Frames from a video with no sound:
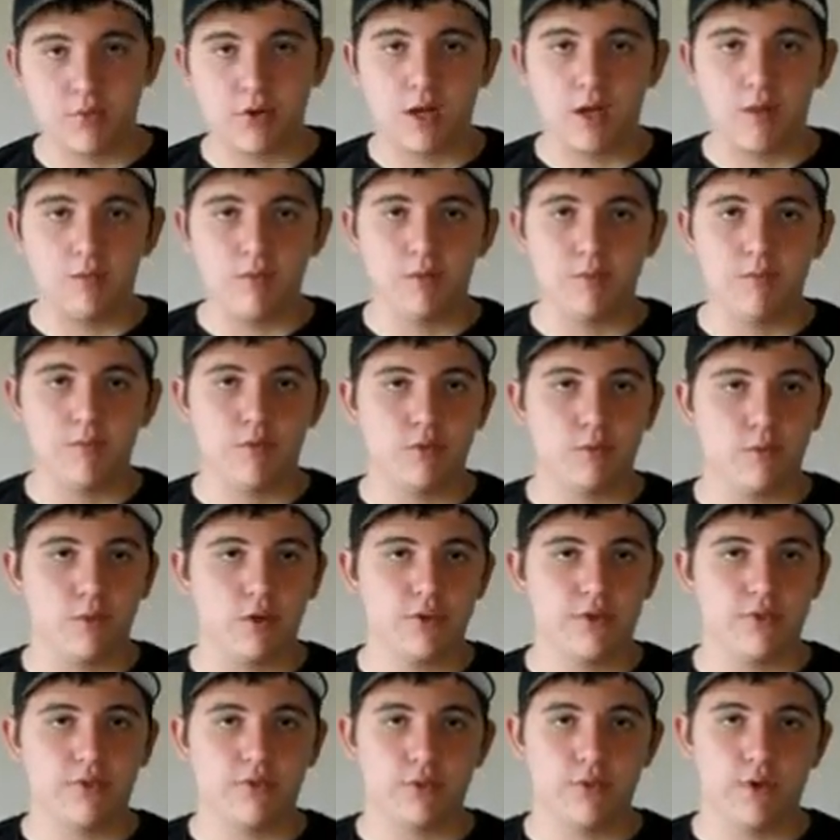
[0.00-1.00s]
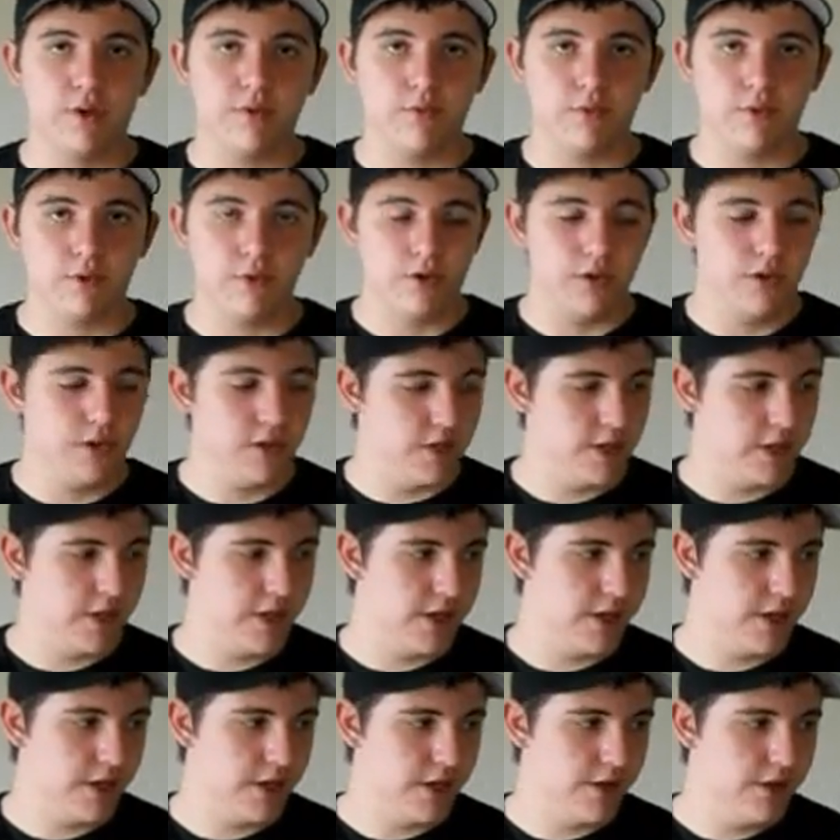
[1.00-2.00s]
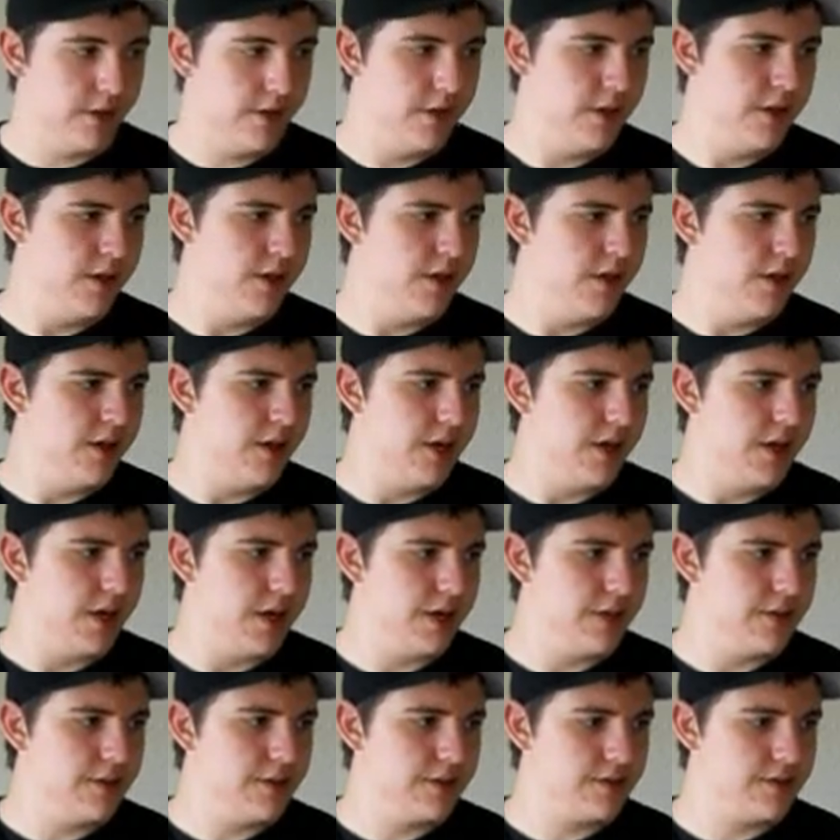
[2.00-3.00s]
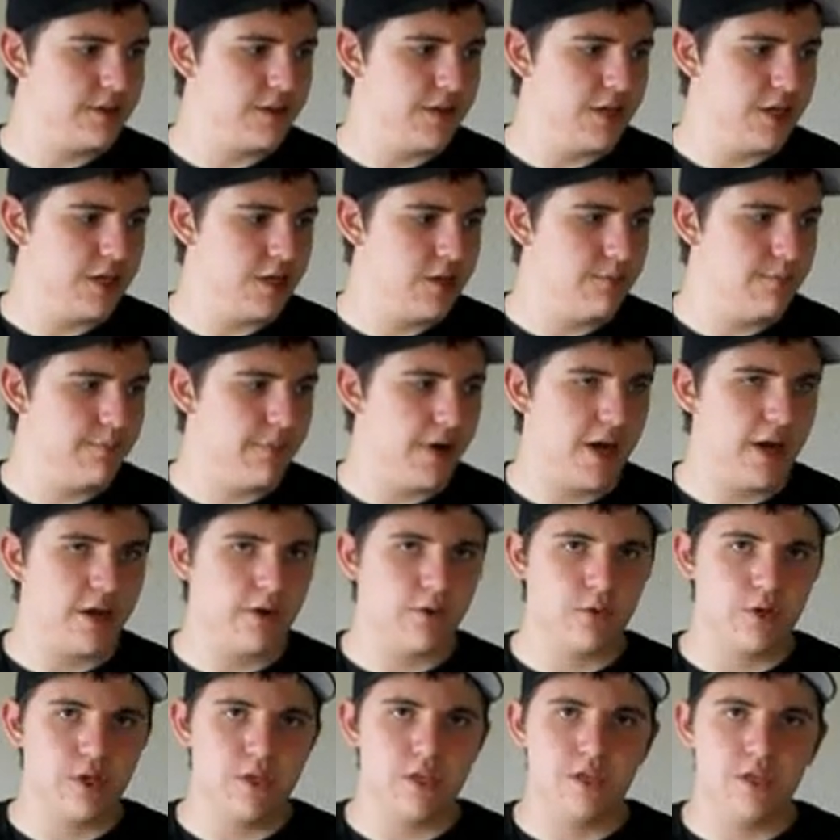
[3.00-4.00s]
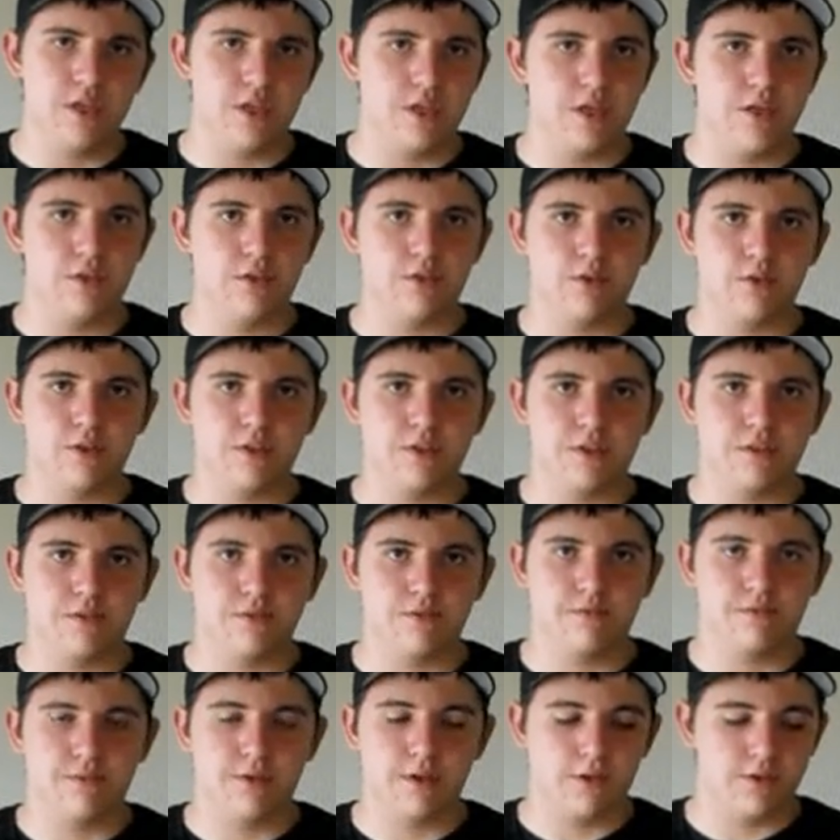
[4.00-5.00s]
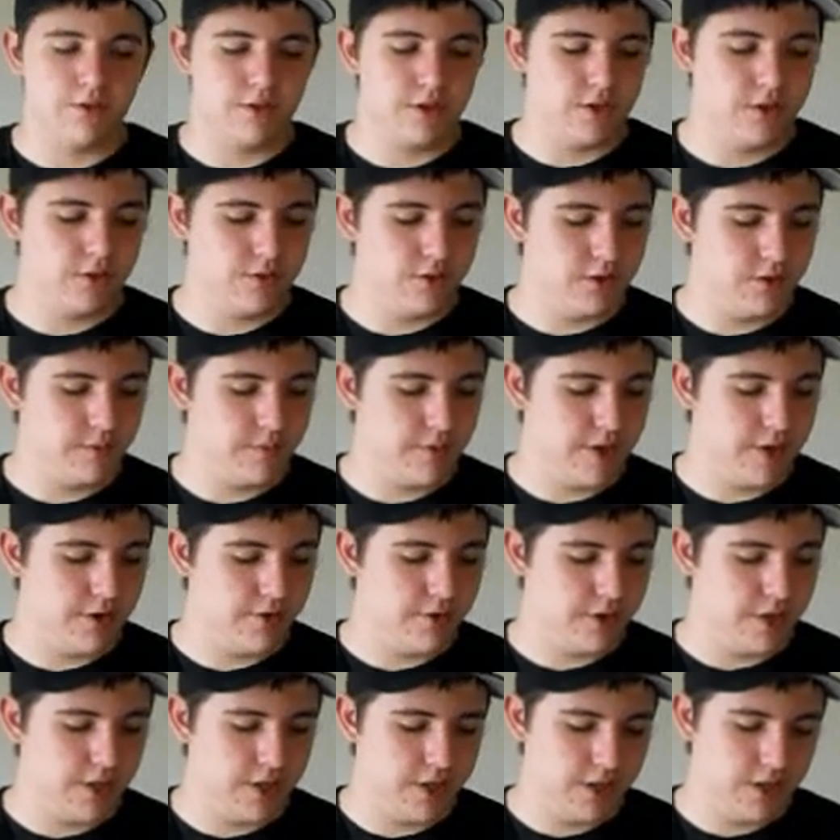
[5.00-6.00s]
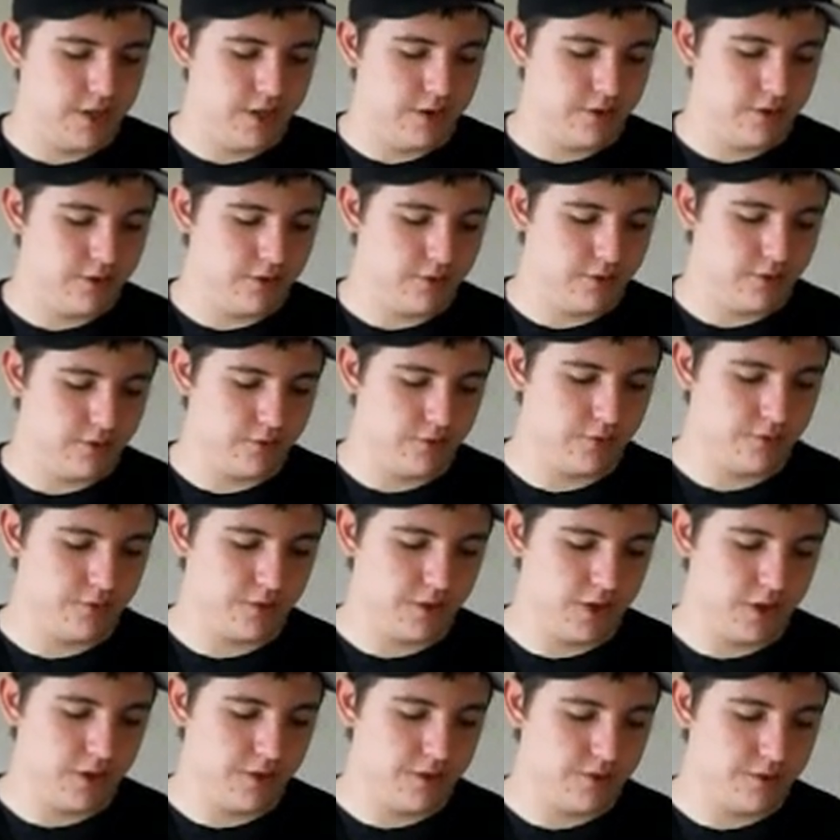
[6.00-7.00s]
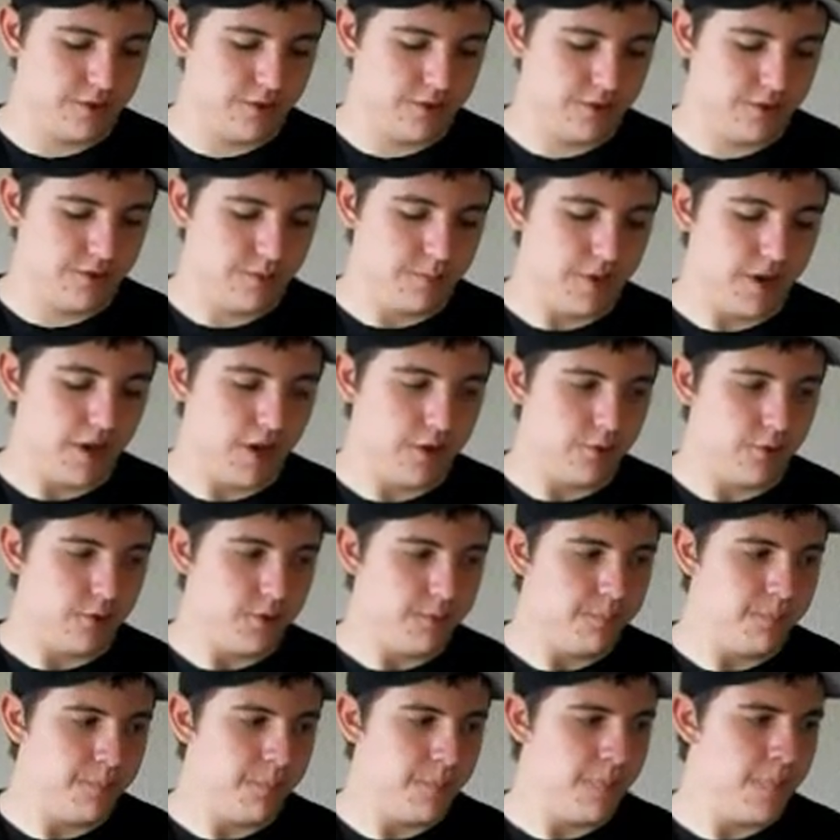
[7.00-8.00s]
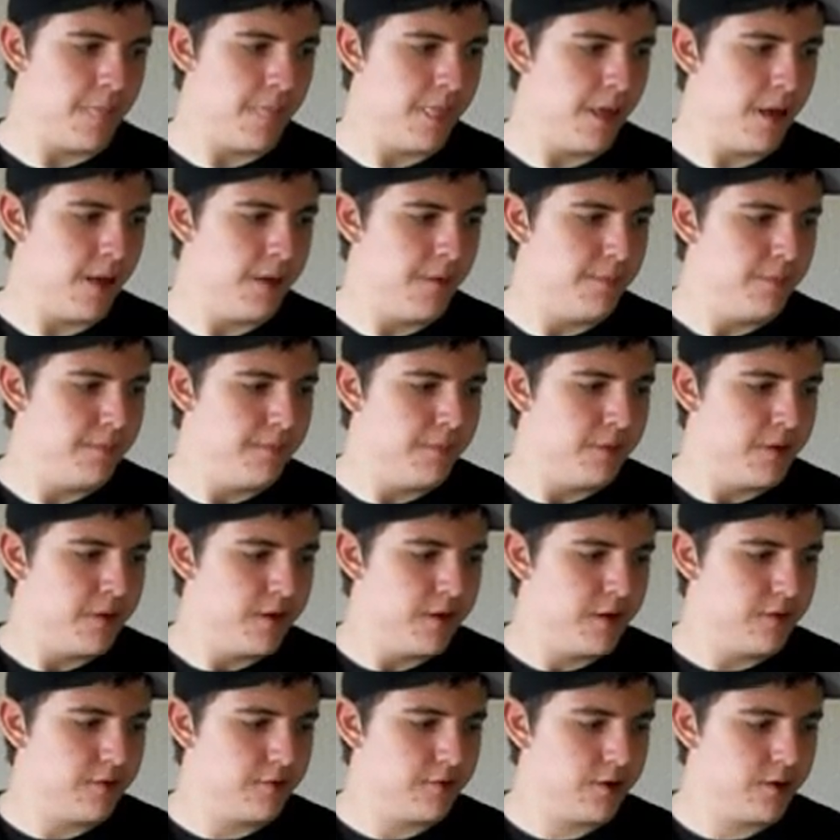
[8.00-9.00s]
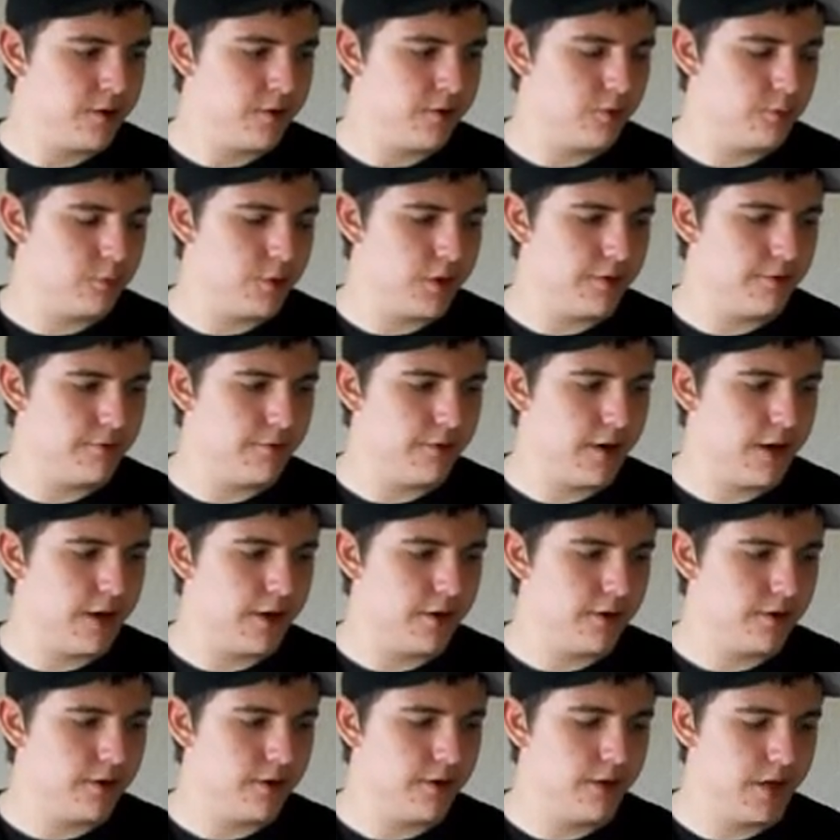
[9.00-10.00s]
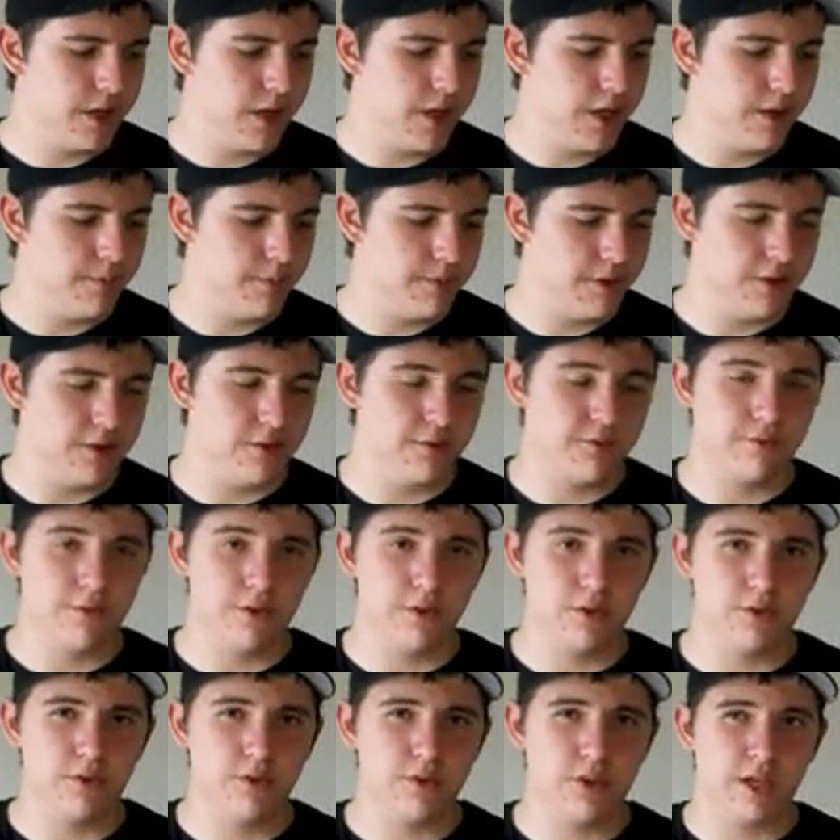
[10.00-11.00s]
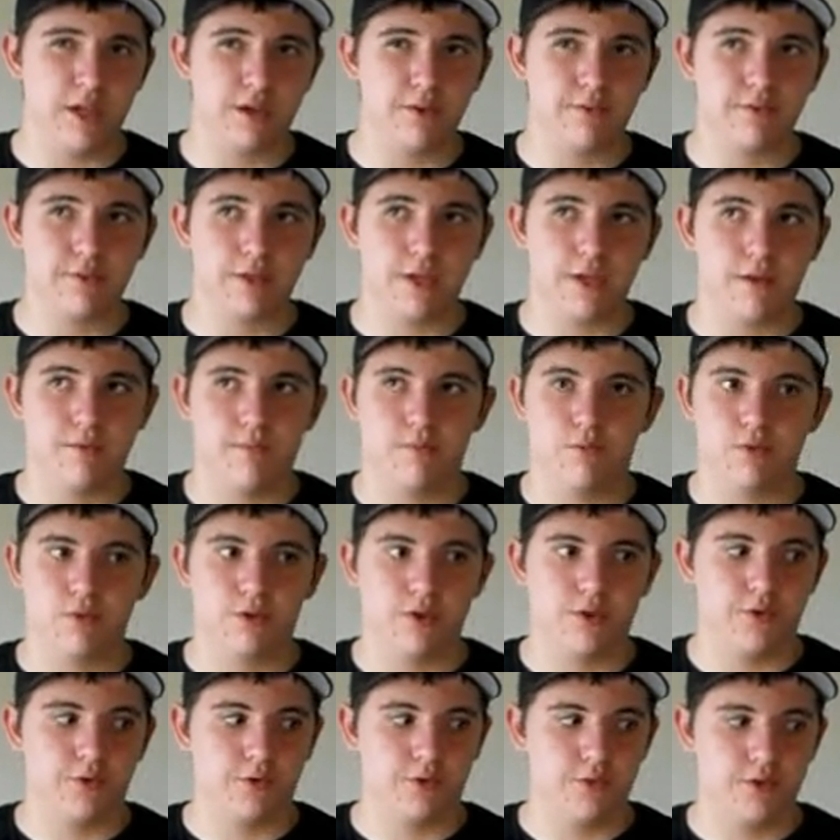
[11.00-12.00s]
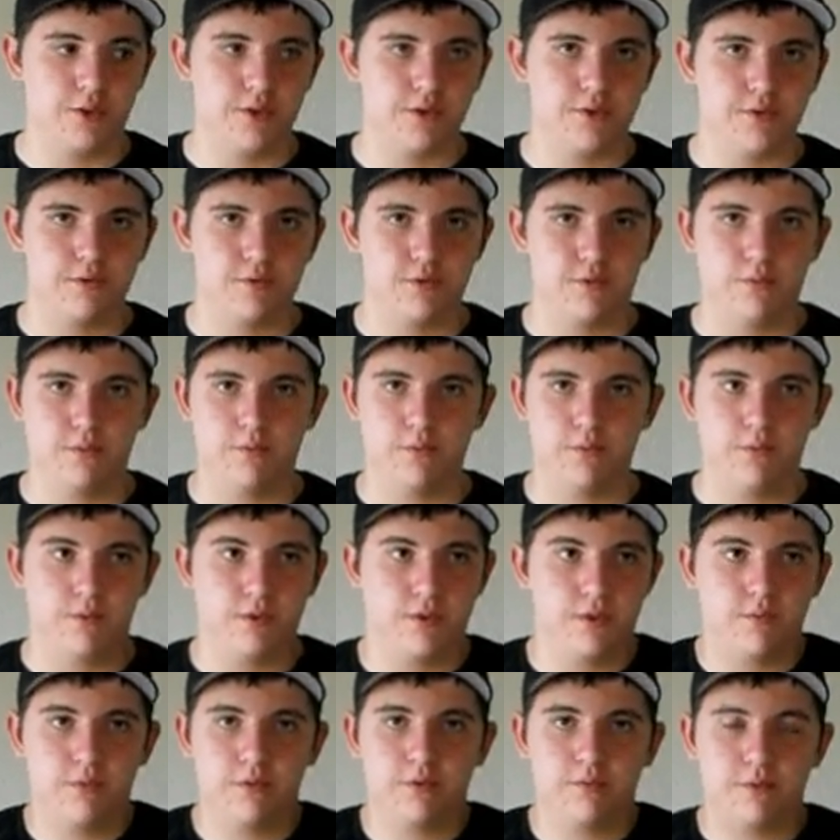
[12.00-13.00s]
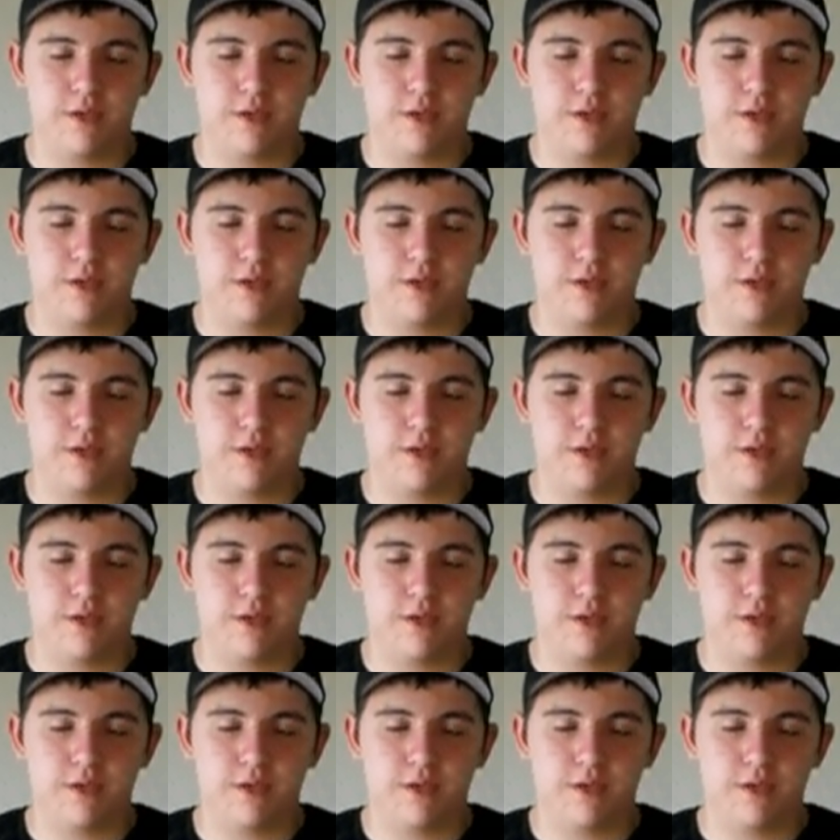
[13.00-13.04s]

problems whatsoever. It doesn't eat up battery either. It's fairly good about conserving energy in the battery. It's got a good rate of fire. In the field, I've gotten more kills with this than with